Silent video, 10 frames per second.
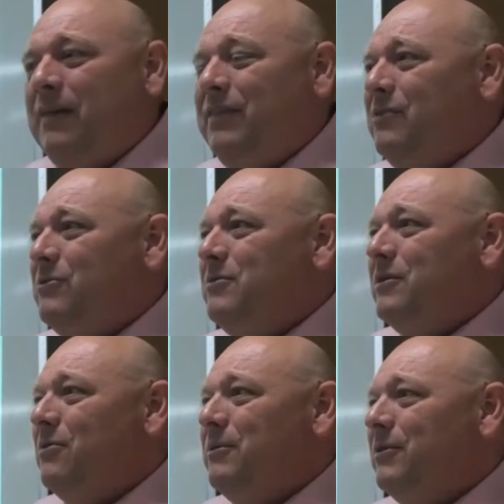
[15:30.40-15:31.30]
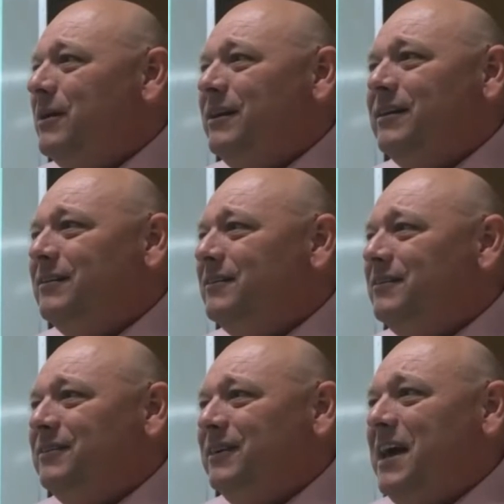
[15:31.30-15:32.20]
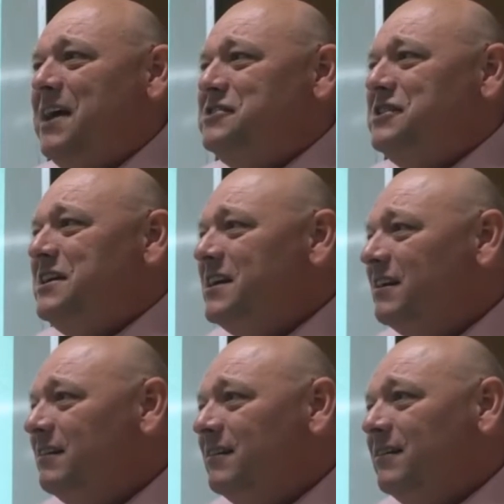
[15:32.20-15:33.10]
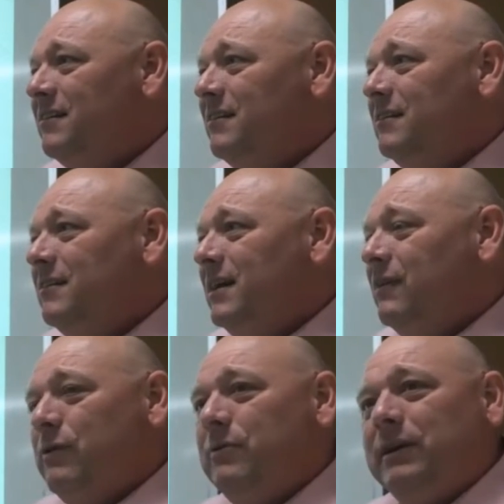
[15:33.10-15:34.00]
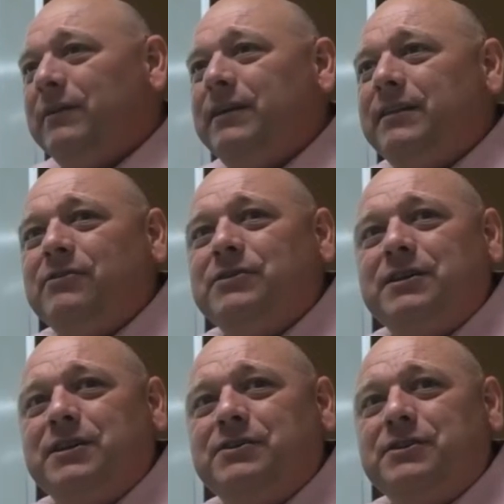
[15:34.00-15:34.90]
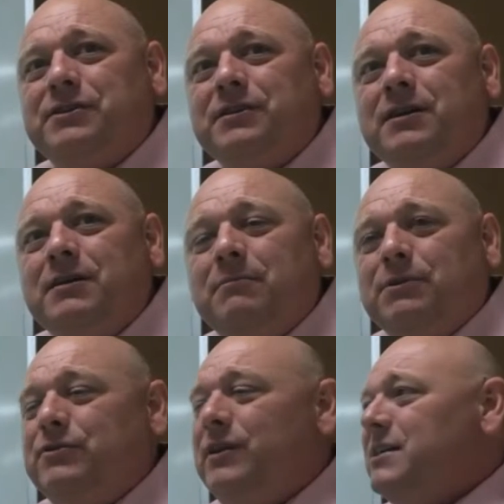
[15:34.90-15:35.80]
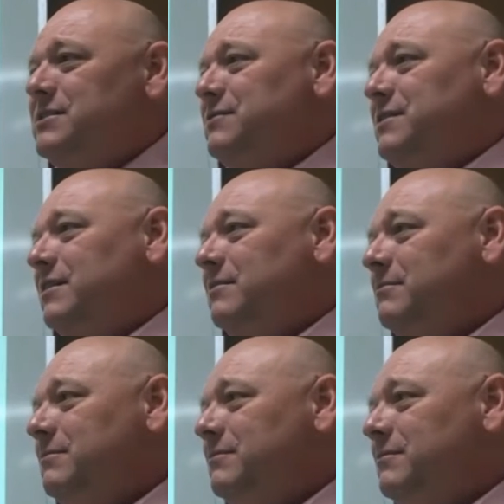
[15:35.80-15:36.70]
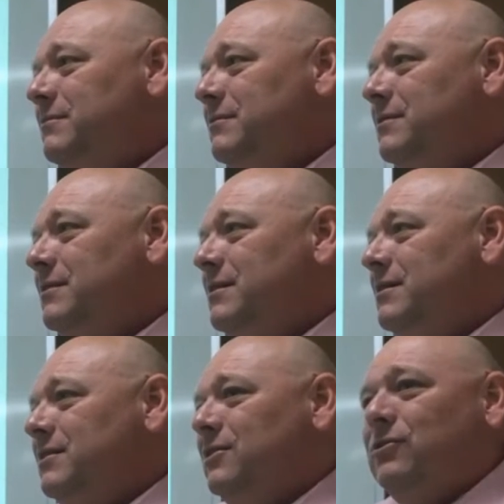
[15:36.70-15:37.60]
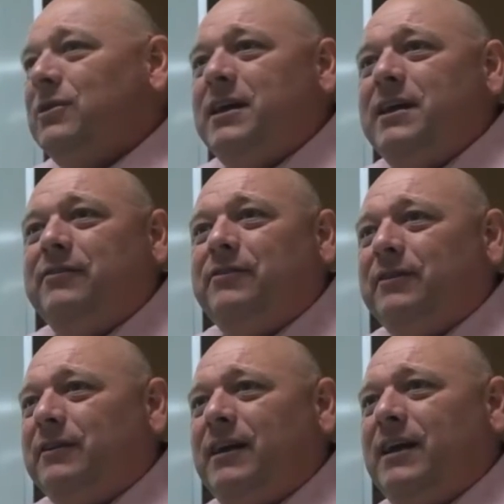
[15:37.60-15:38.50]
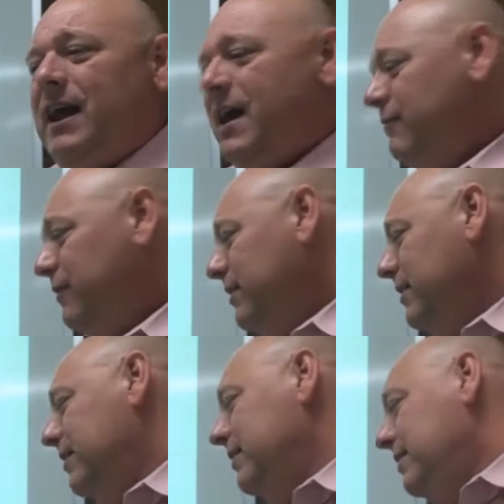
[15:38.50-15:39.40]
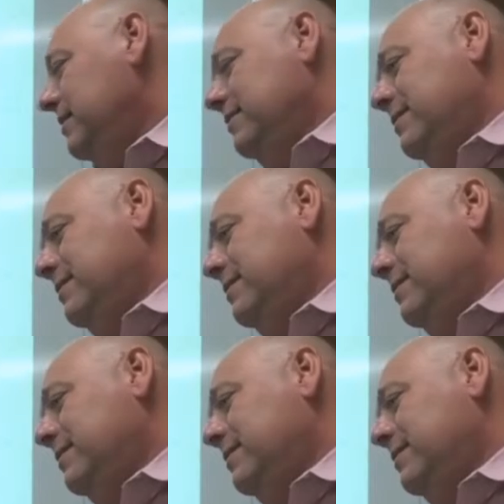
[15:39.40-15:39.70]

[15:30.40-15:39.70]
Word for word: I think we would all be ready to, to cash it in if we were living in those conditions. But you guys have seen them. Little kids in Africa